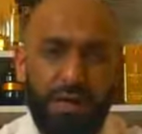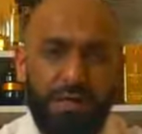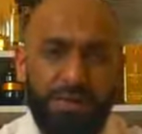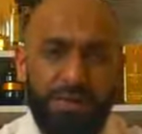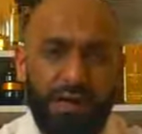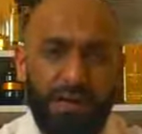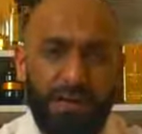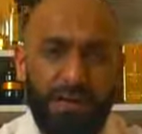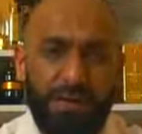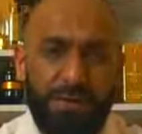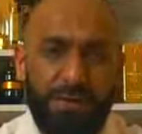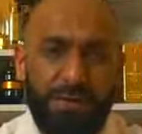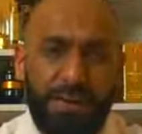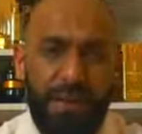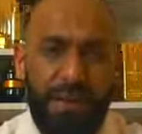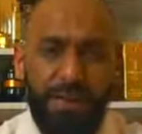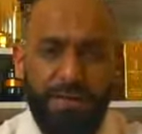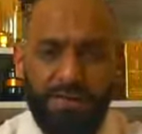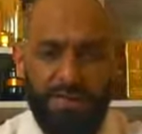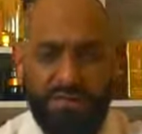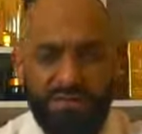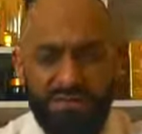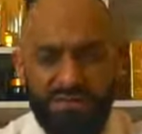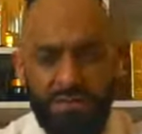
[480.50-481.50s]

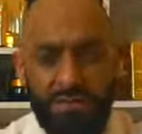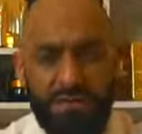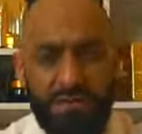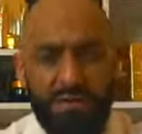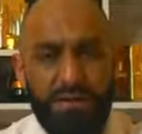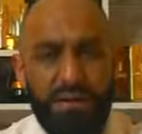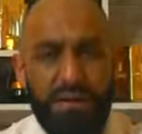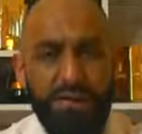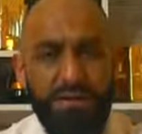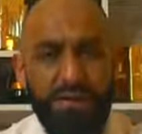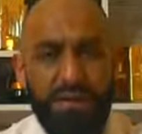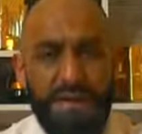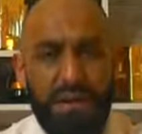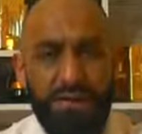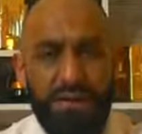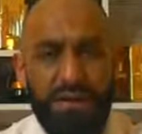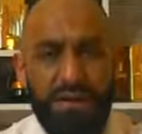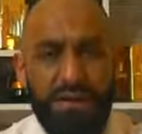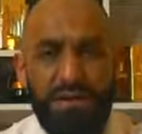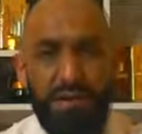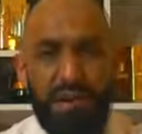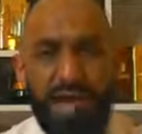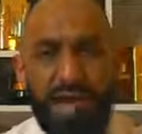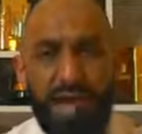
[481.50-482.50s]
£30 for the 30
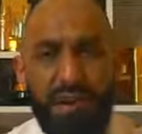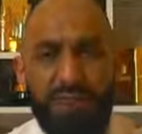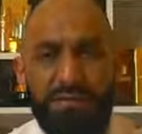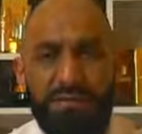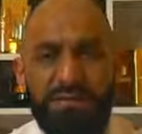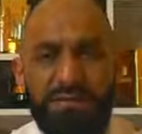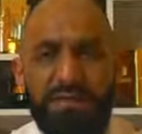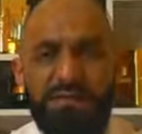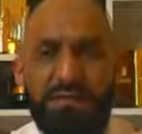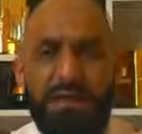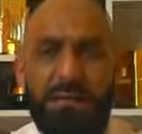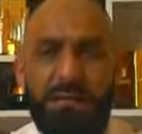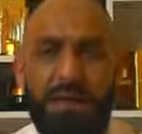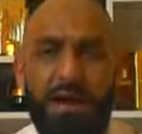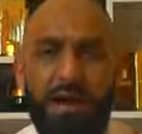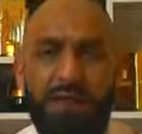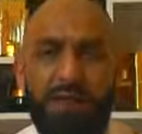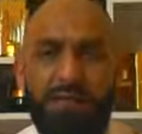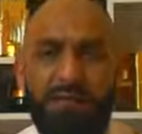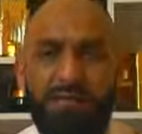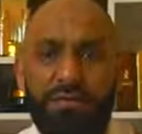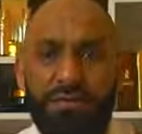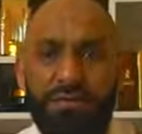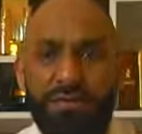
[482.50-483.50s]
ml and
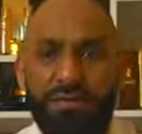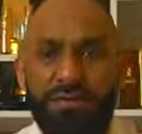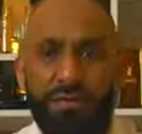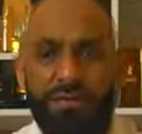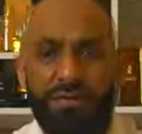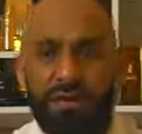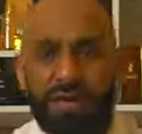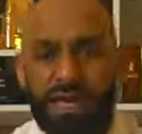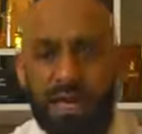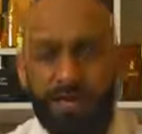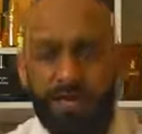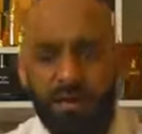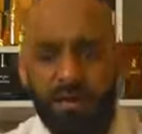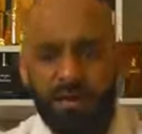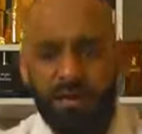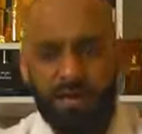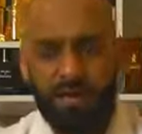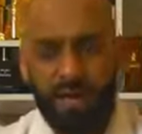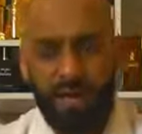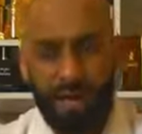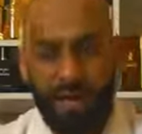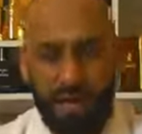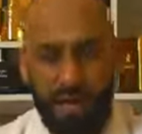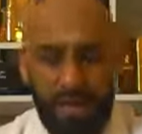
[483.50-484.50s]
£50 for the 50 ml.